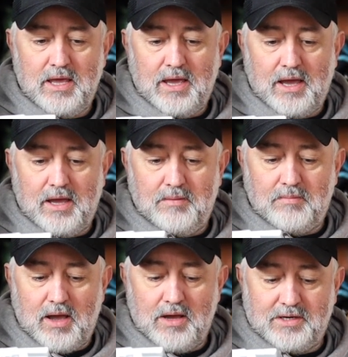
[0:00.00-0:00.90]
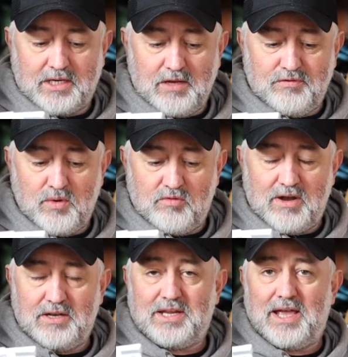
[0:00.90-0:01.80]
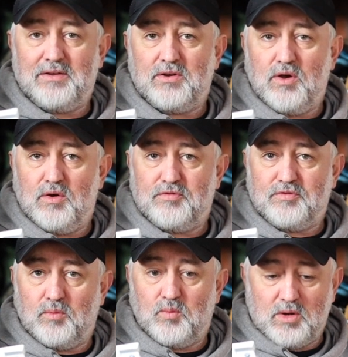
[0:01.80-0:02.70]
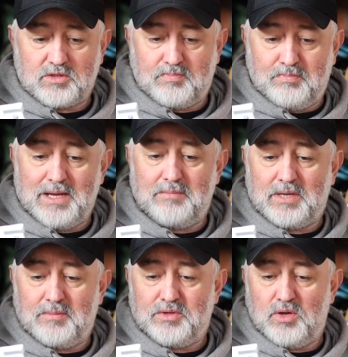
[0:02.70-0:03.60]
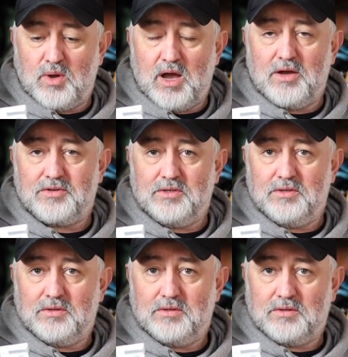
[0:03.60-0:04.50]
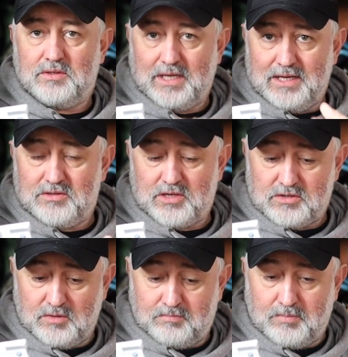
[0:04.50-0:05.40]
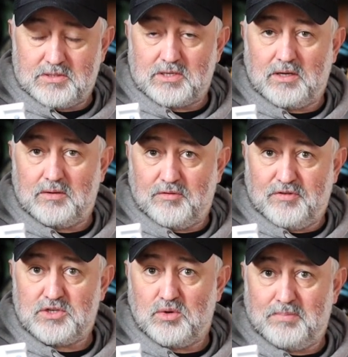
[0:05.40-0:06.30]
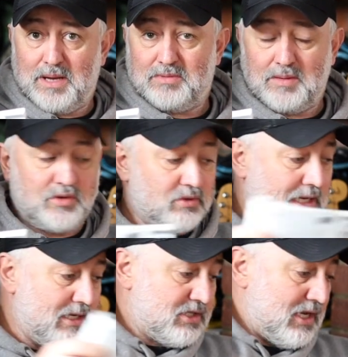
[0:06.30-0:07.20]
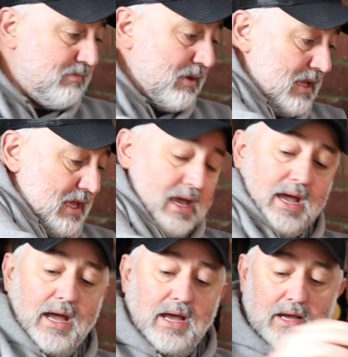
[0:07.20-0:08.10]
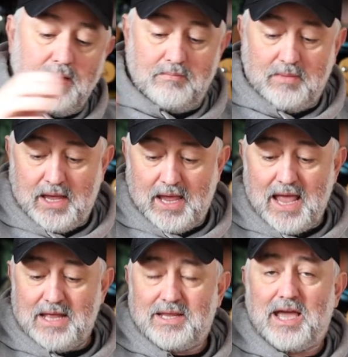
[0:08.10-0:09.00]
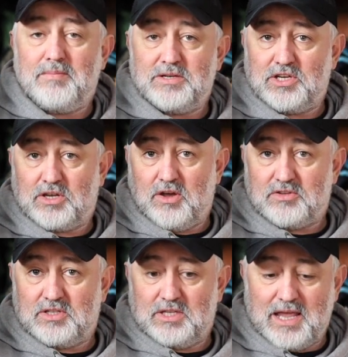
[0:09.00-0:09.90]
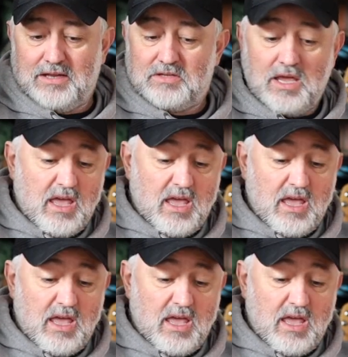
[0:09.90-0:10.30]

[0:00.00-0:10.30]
I'm going to give you a rundown of what BMW Arden did, so it's a official BMW dealership, and how much it cost at the end.